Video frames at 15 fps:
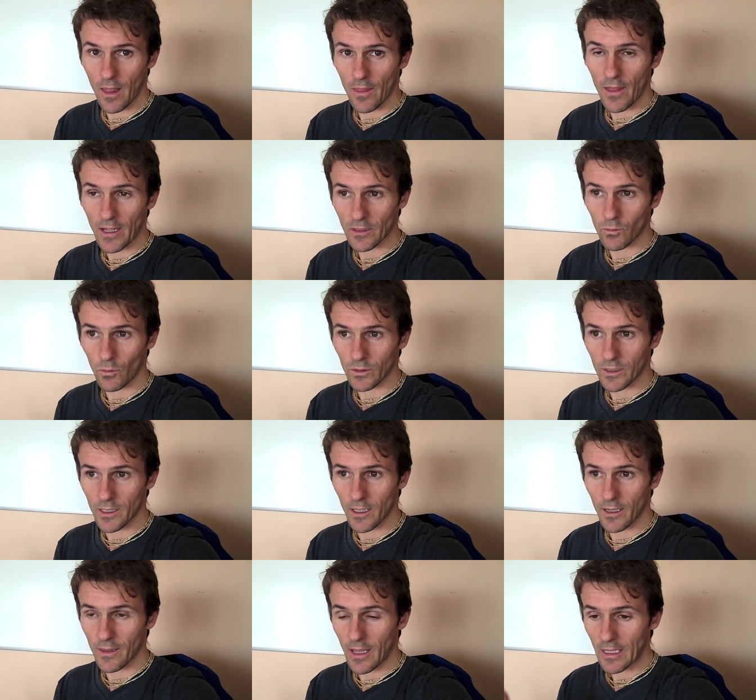That's what
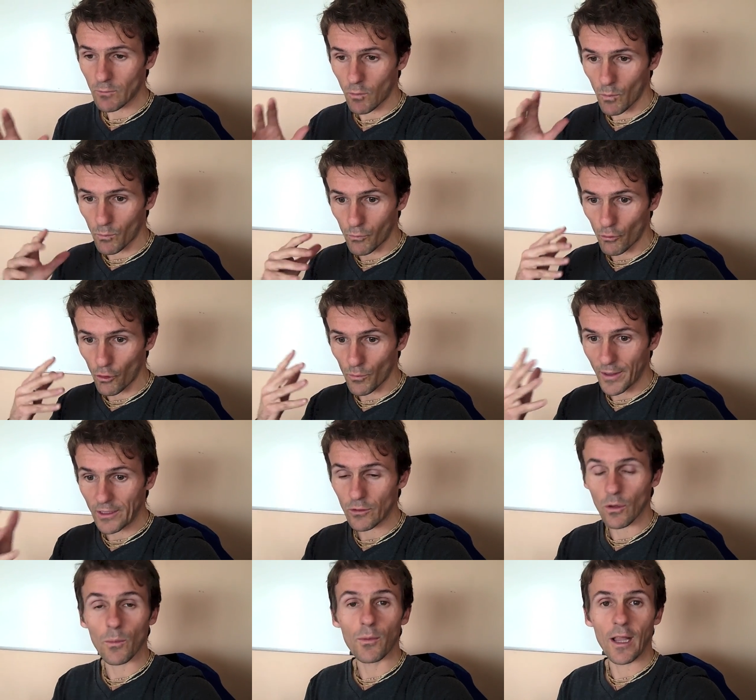did it. That's what brought me
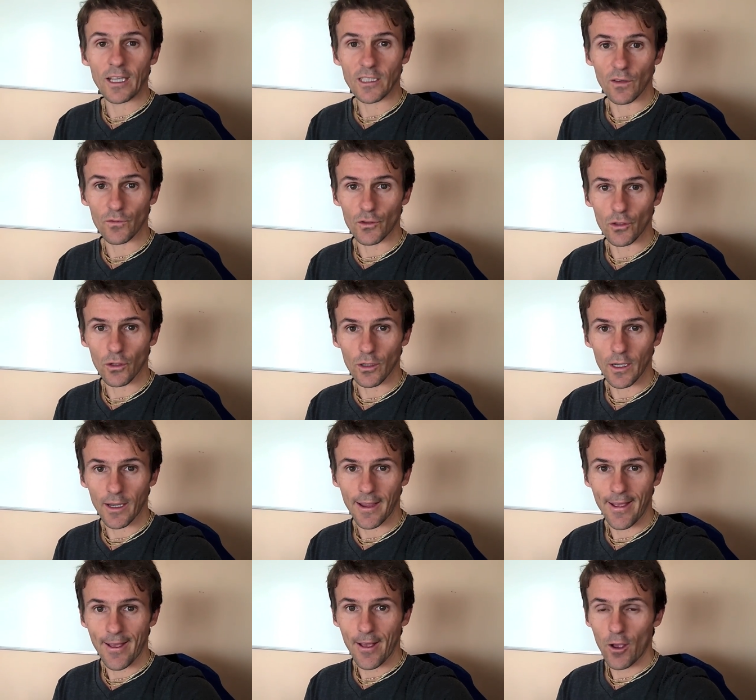to a place of joy
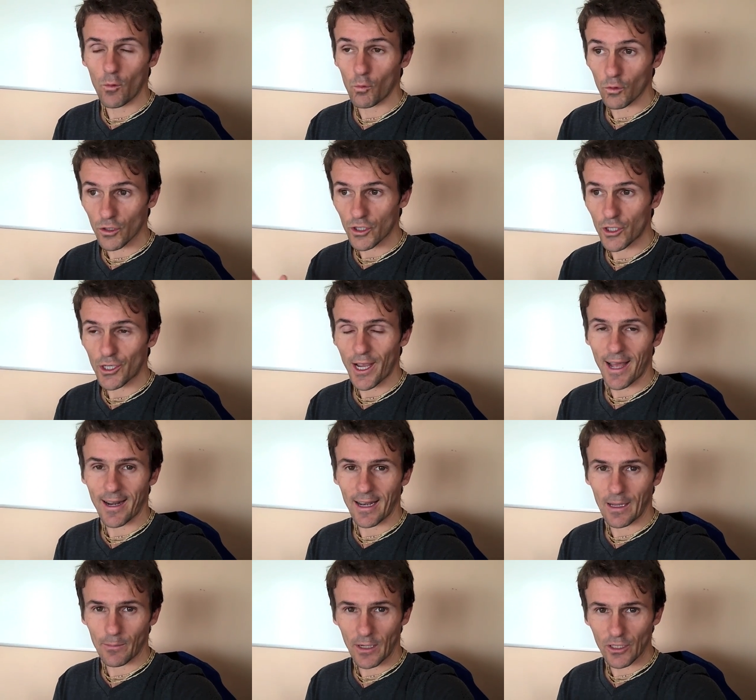was
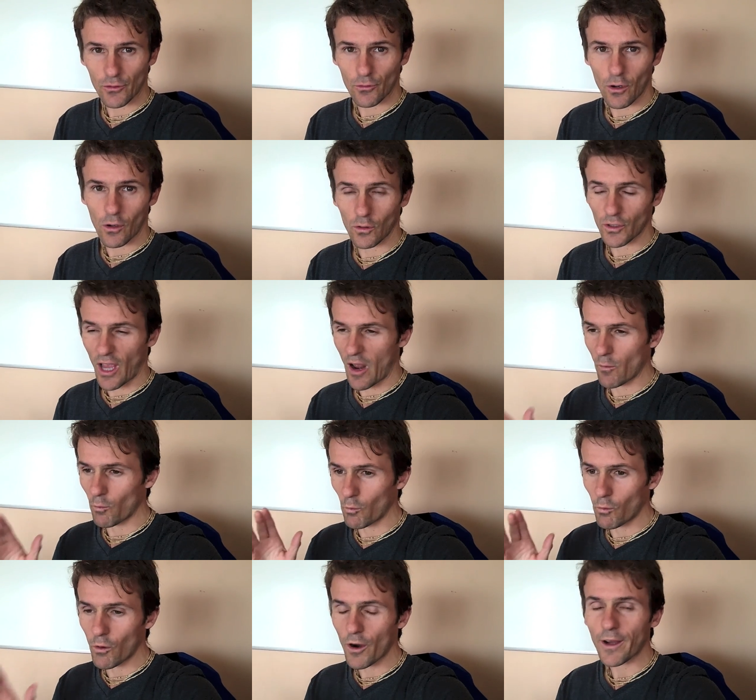channeling my struggles
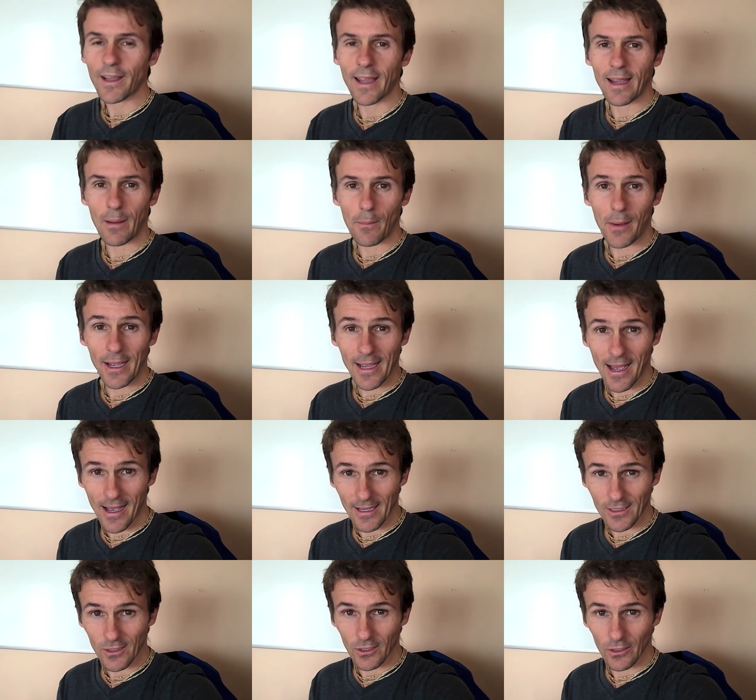and working my
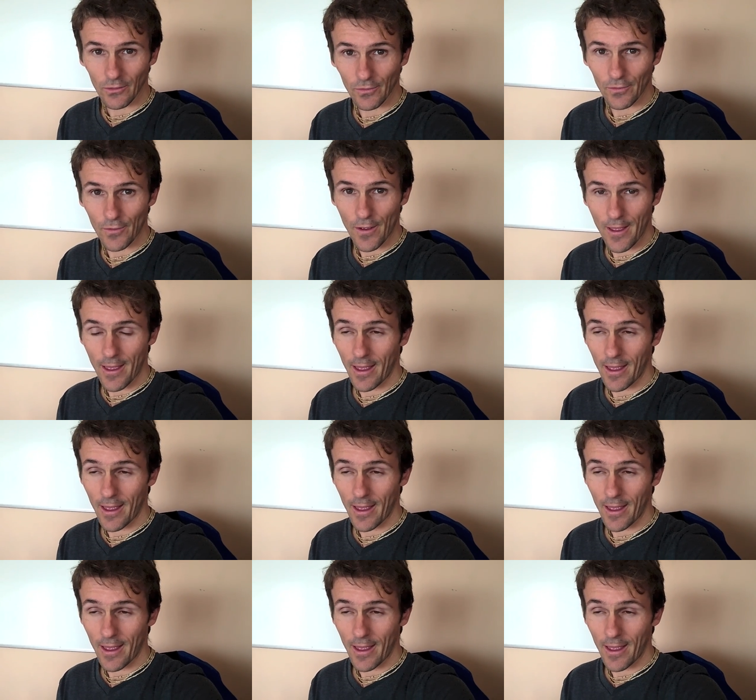ass off.